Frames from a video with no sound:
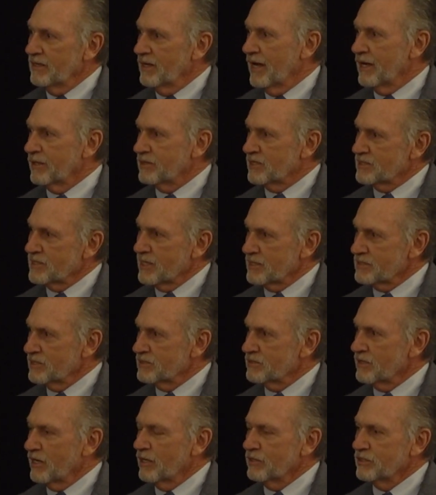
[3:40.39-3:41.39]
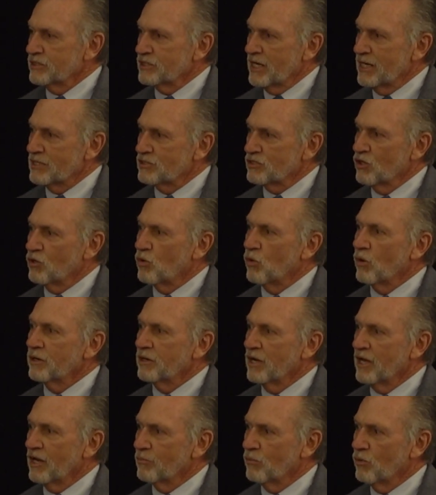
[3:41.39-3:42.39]
at the Texas Higher Education
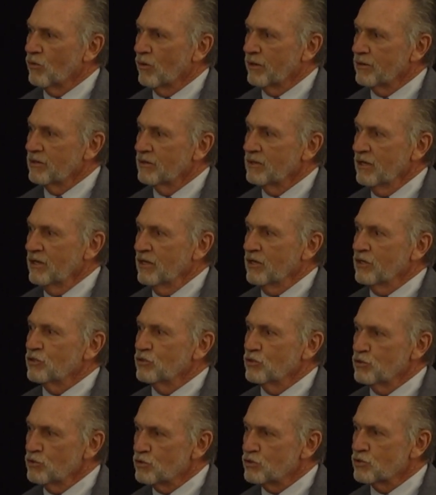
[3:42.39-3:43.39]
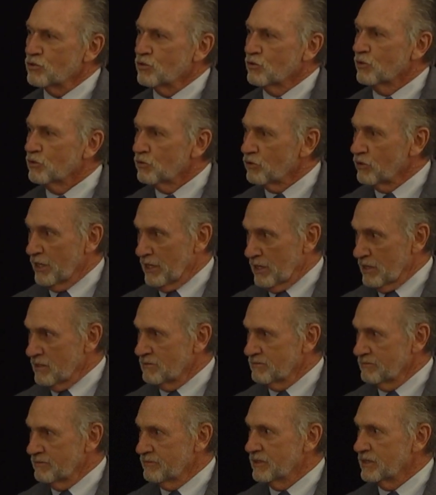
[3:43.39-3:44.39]
Coordinating Board. You truly
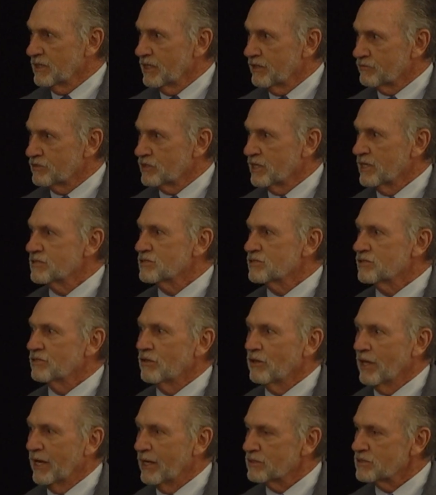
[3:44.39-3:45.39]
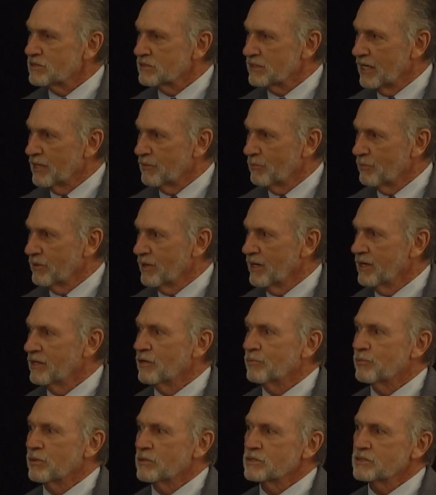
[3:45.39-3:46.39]
have changed the landscape and
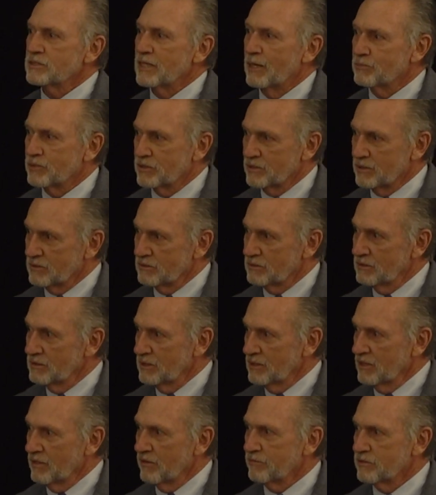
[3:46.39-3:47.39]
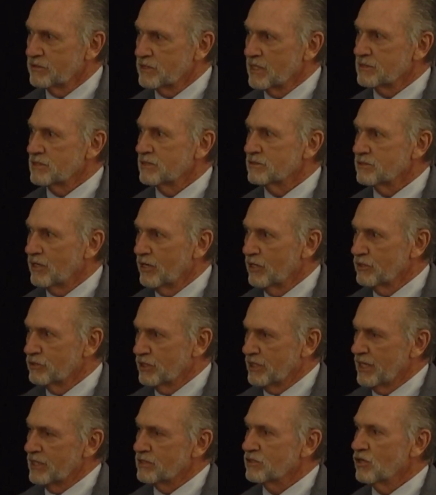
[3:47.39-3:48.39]
the perception of the Texas Higher
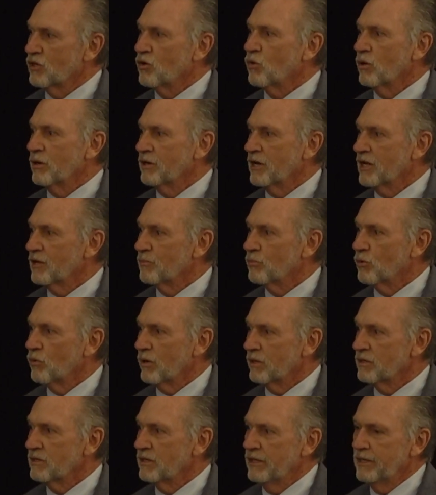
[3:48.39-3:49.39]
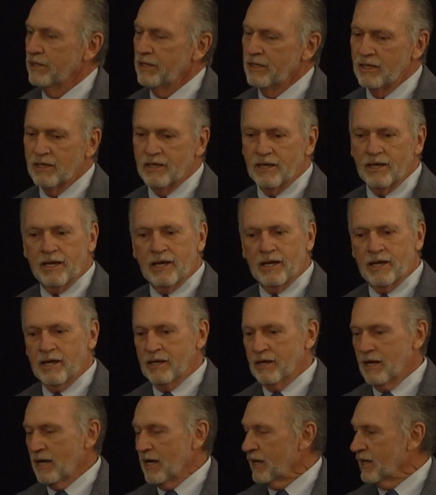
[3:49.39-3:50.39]
Education Coordinating Board,
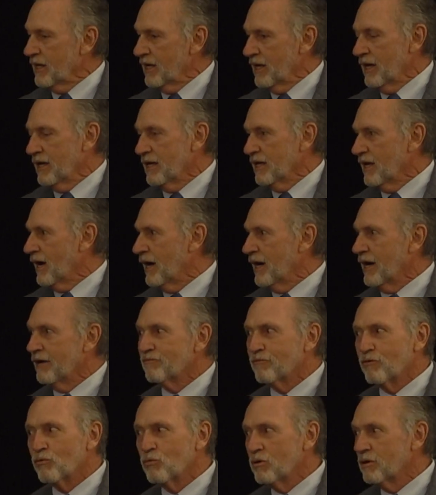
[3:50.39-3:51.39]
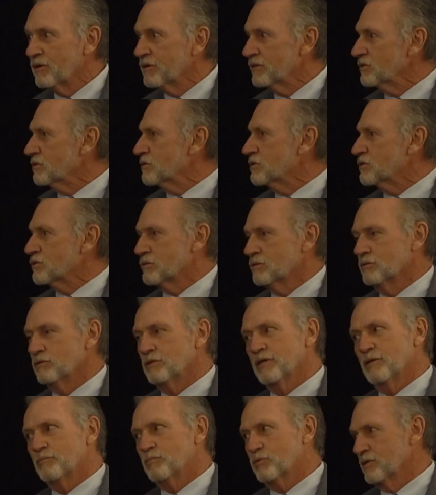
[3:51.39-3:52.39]
and I, for one,
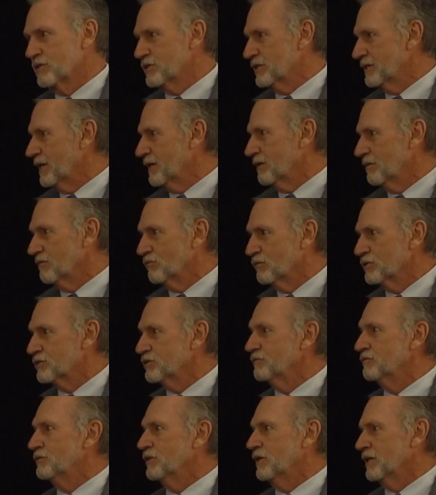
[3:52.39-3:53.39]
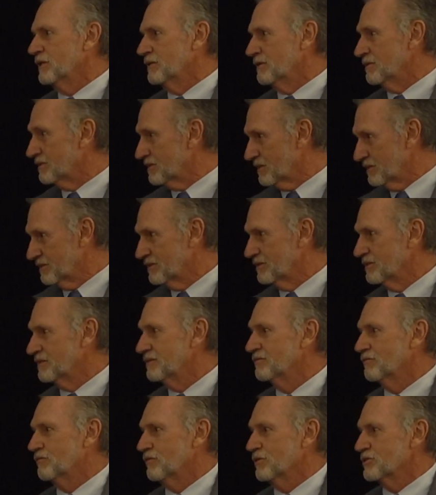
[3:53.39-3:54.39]
truly appreciate what you've done
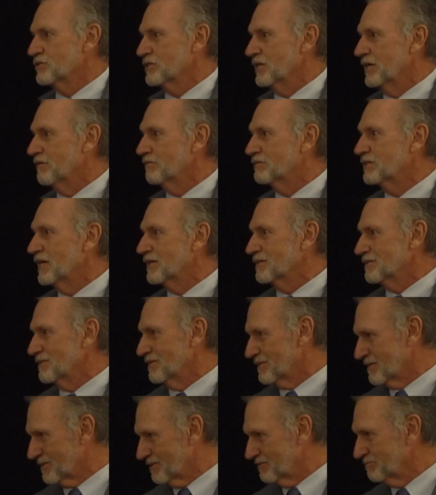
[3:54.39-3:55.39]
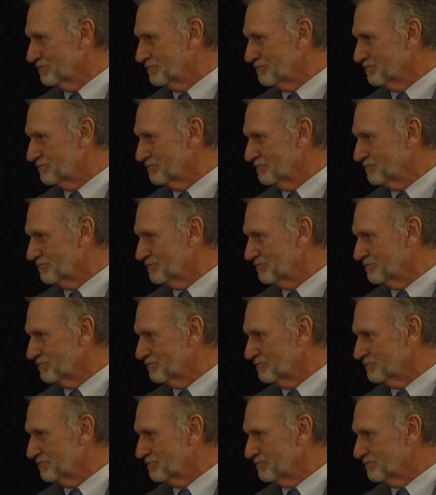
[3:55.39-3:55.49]
for the state of Texas.